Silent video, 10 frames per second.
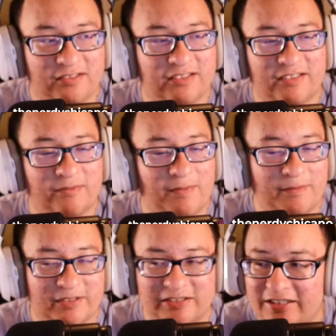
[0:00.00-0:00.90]
I can't remember
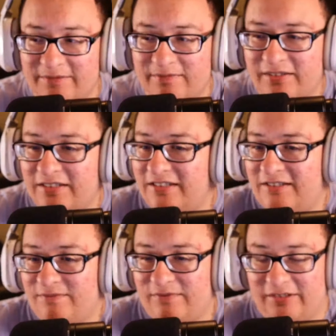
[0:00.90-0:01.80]
his name,
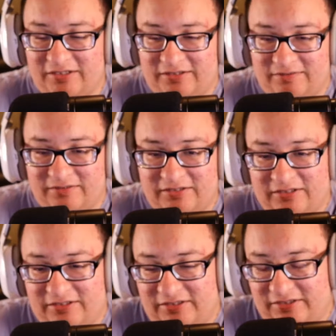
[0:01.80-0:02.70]
but
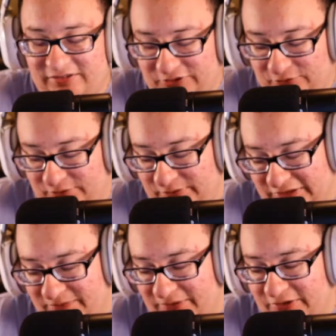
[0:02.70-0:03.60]
you know, it was a
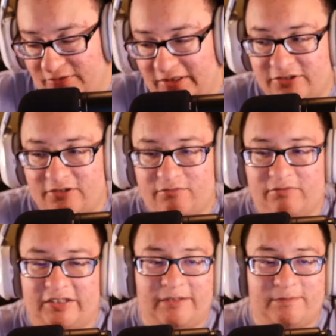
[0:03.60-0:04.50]
different director
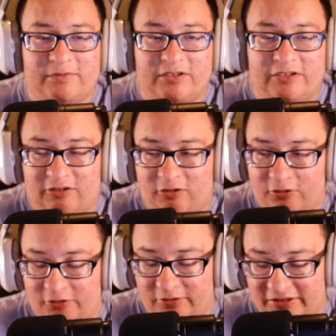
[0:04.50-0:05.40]
with him
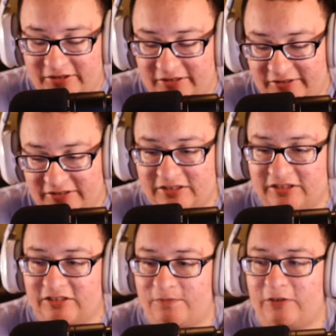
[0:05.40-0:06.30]
co-directing it. This is
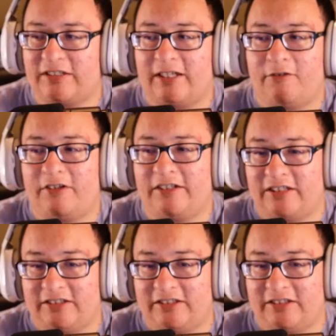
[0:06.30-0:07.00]
his first outing as